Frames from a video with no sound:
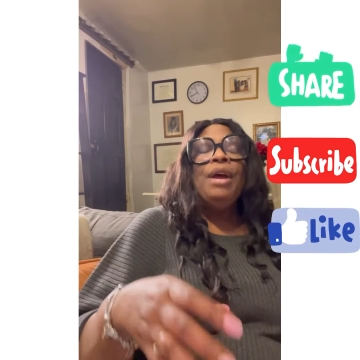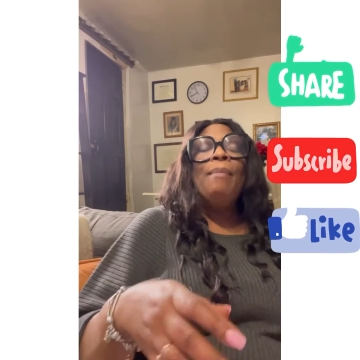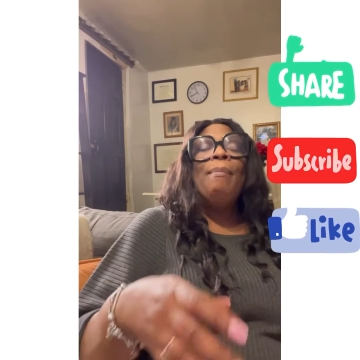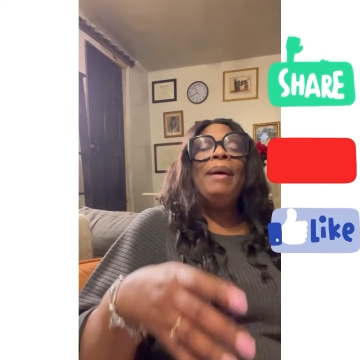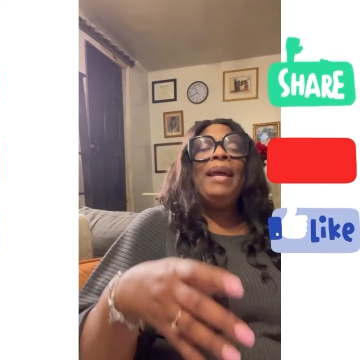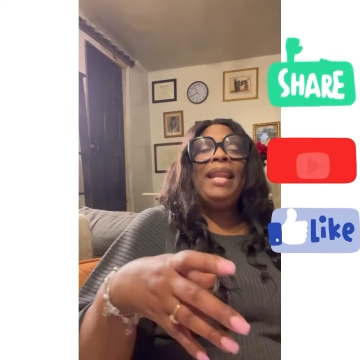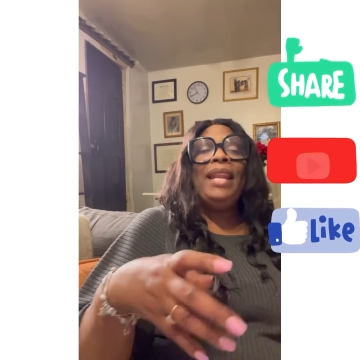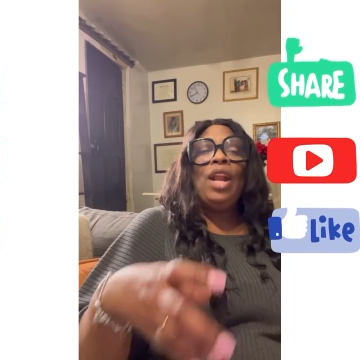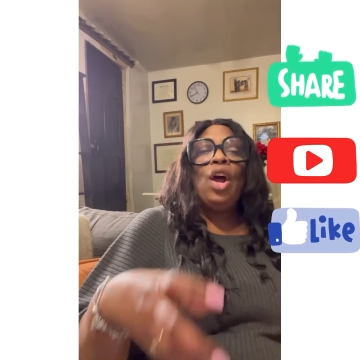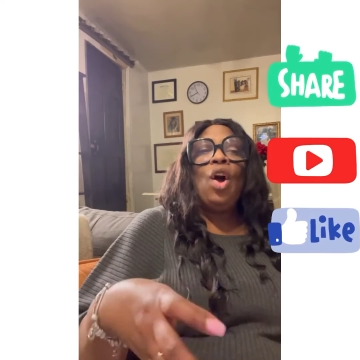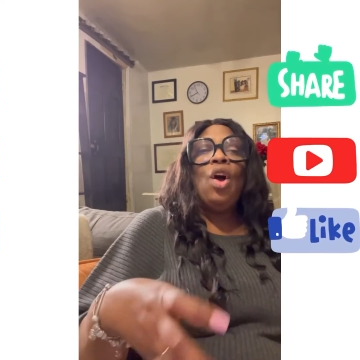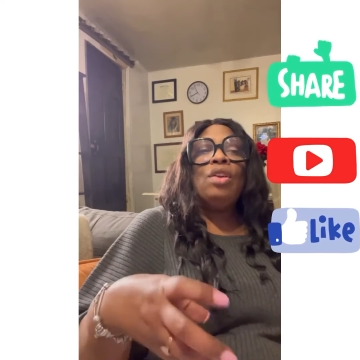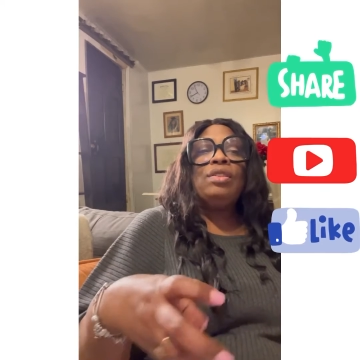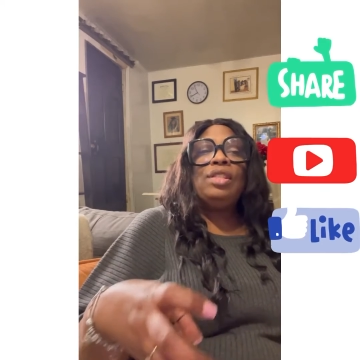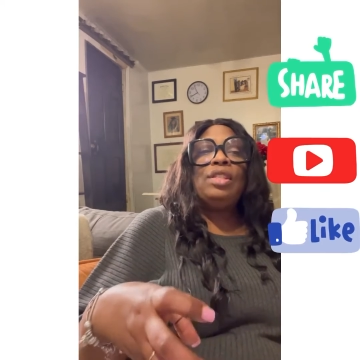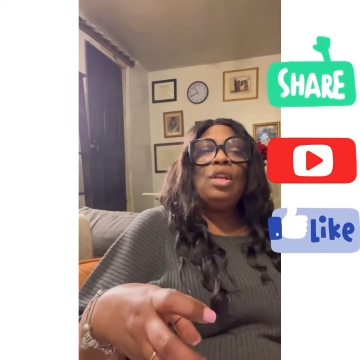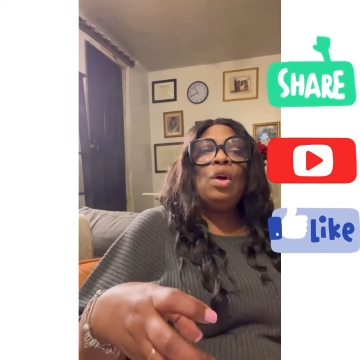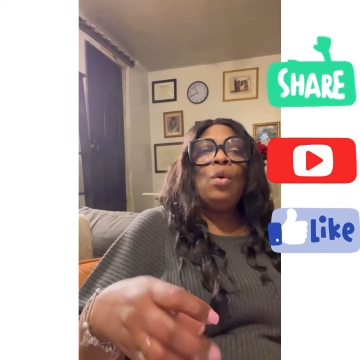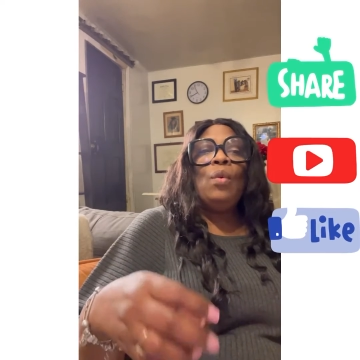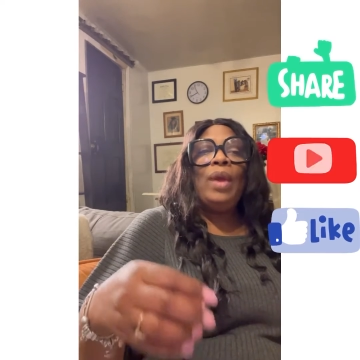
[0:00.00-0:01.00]
but it
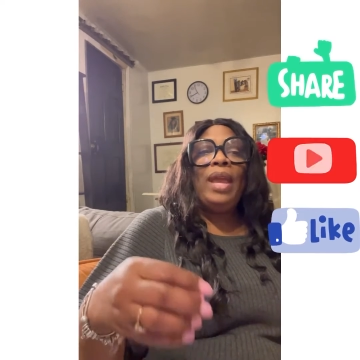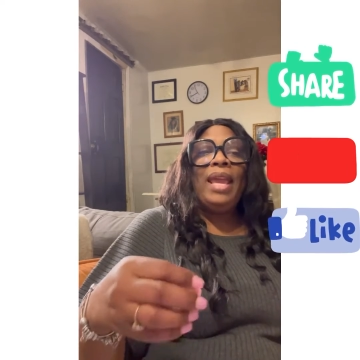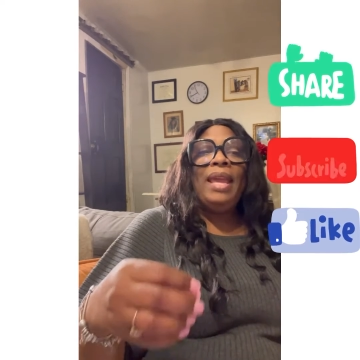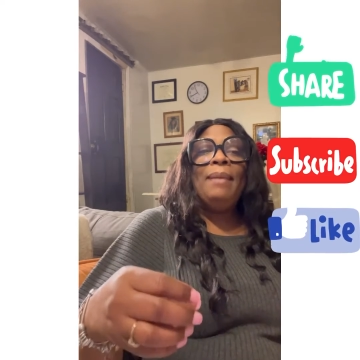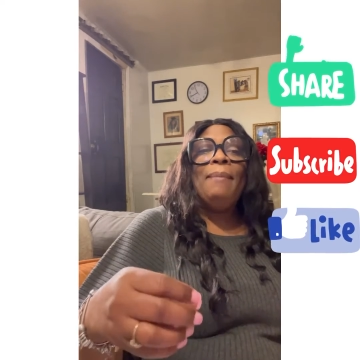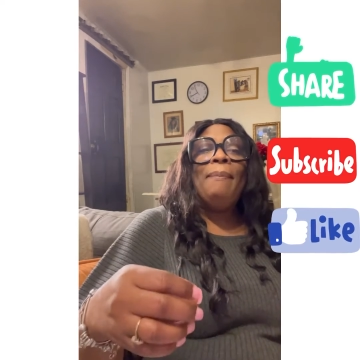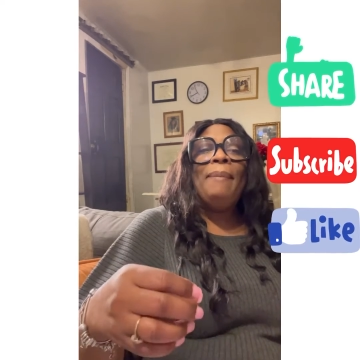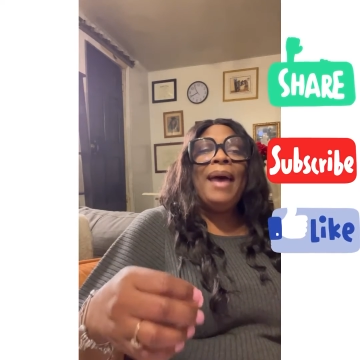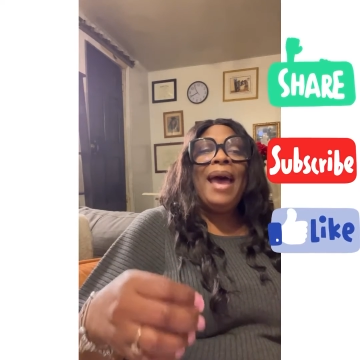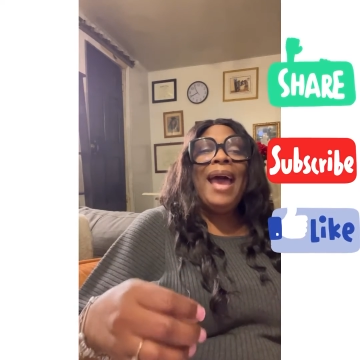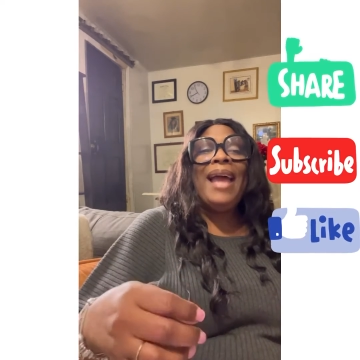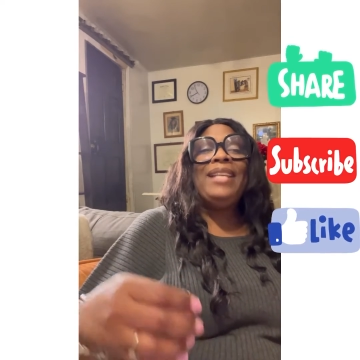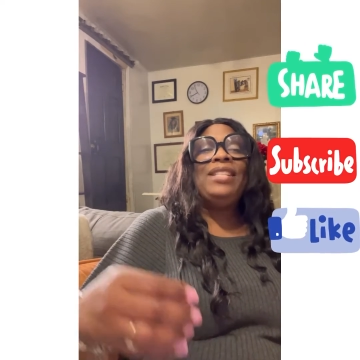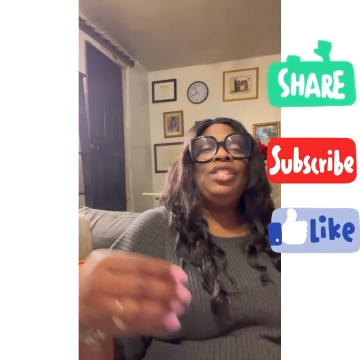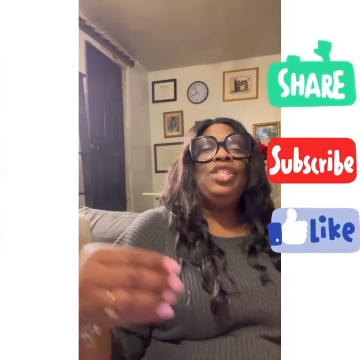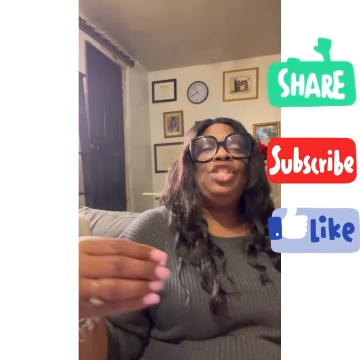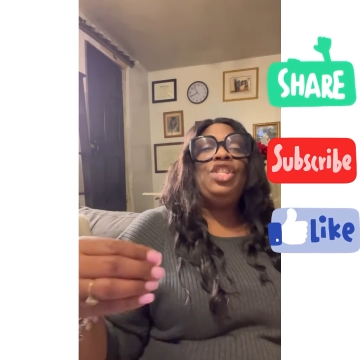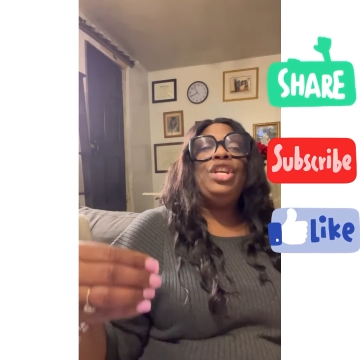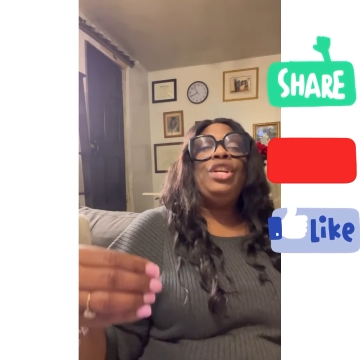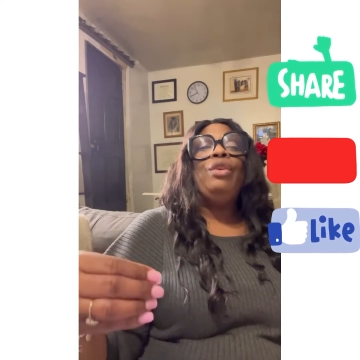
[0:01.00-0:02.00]
also impacts
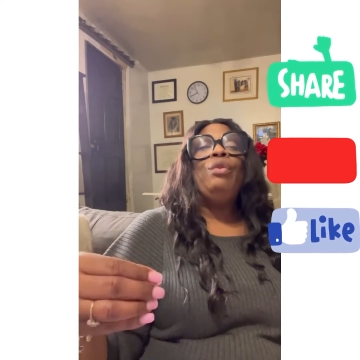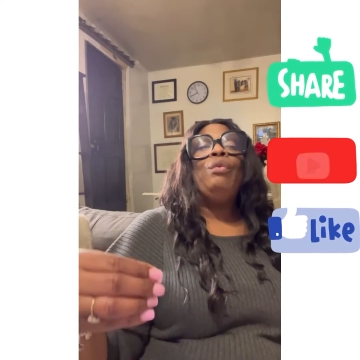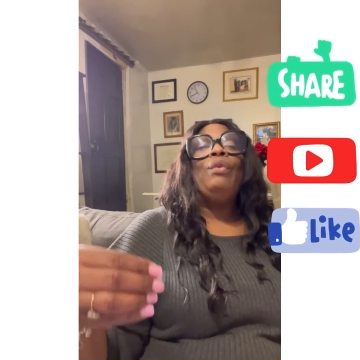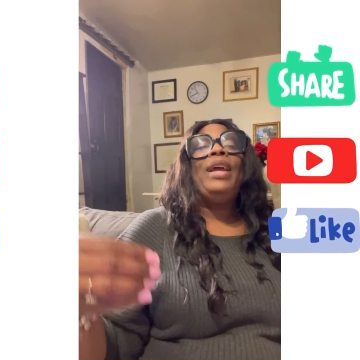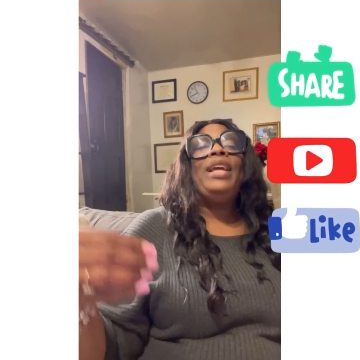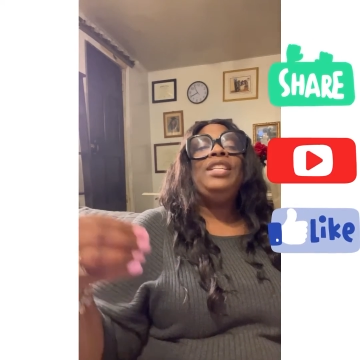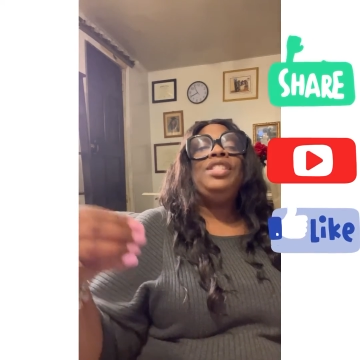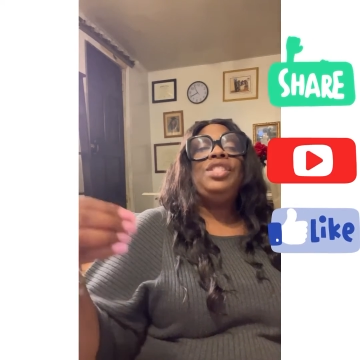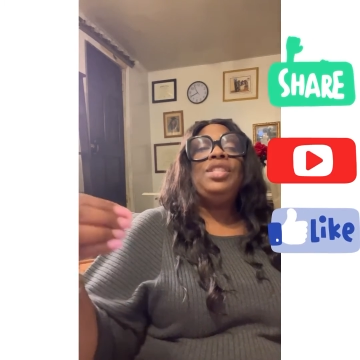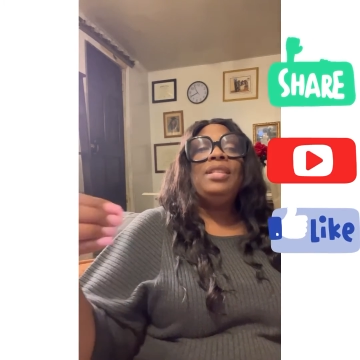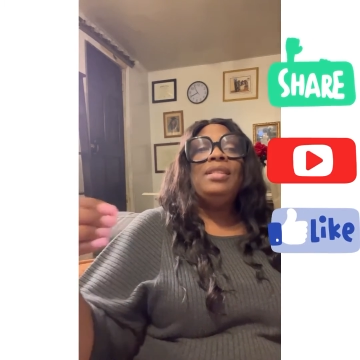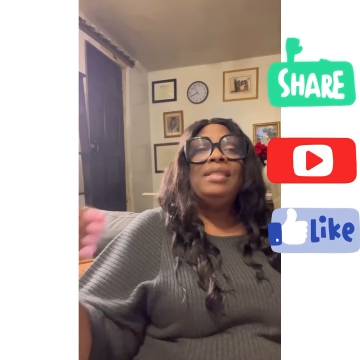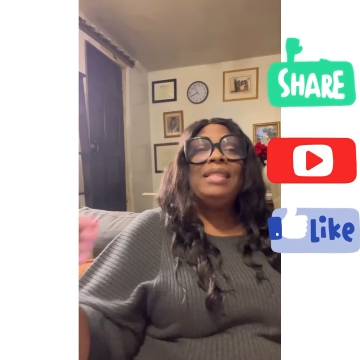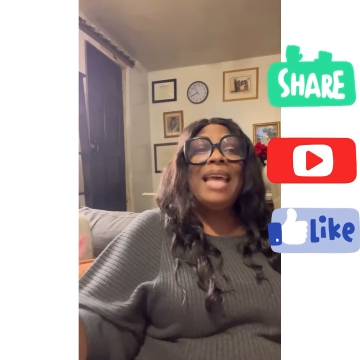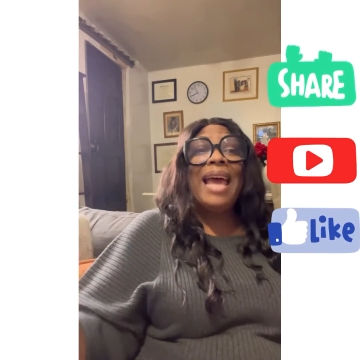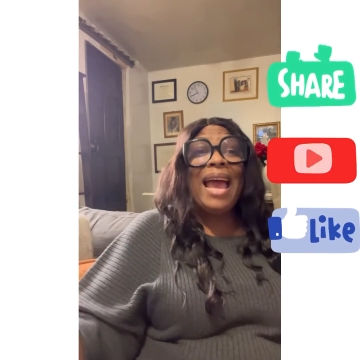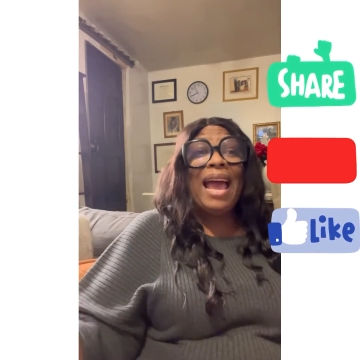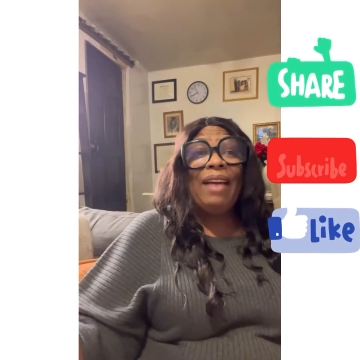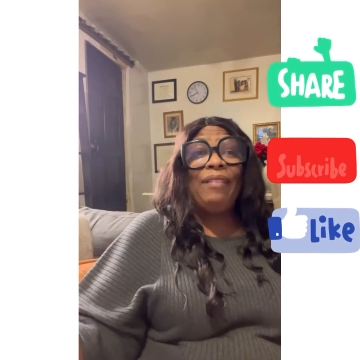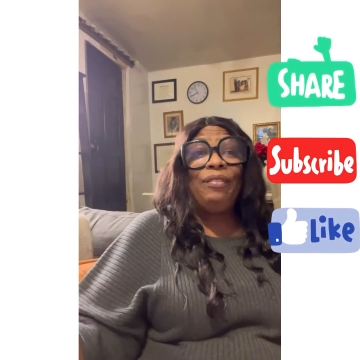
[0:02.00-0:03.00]
generations
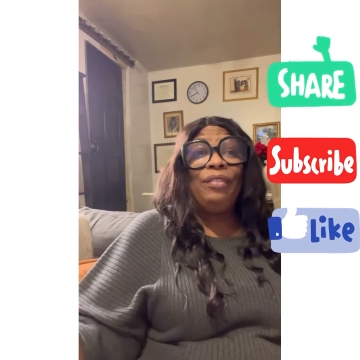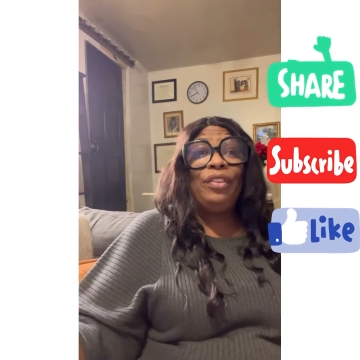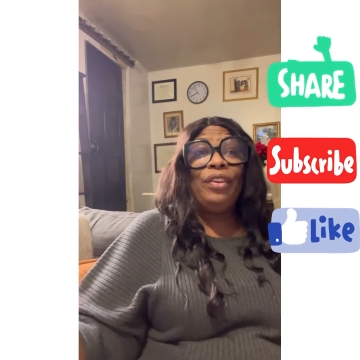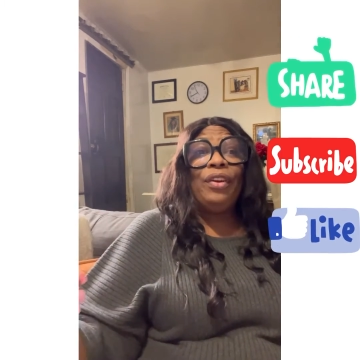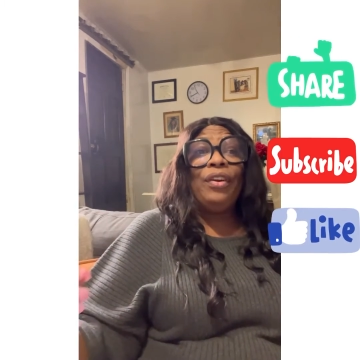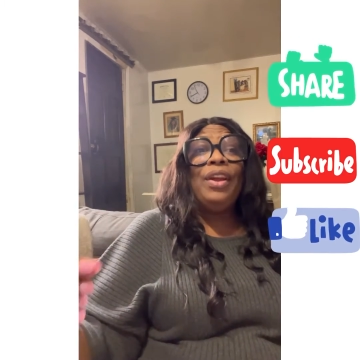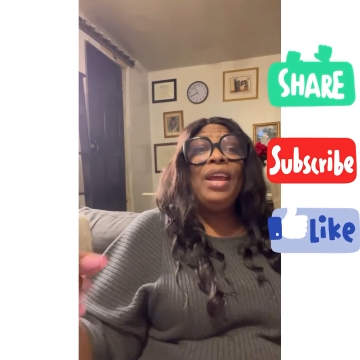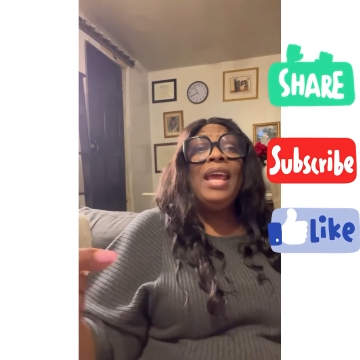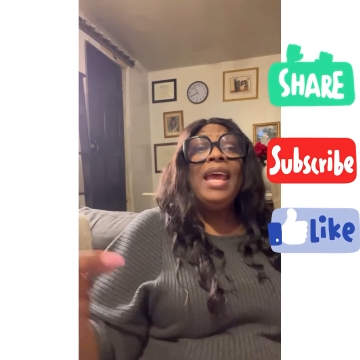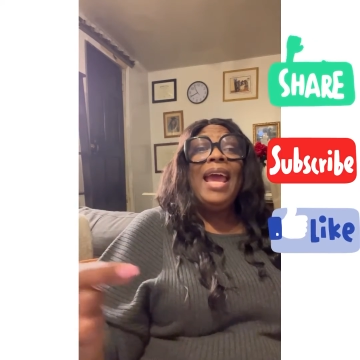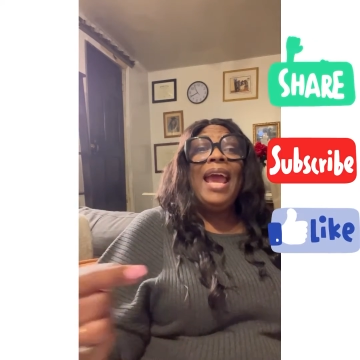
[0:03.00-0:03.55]
after.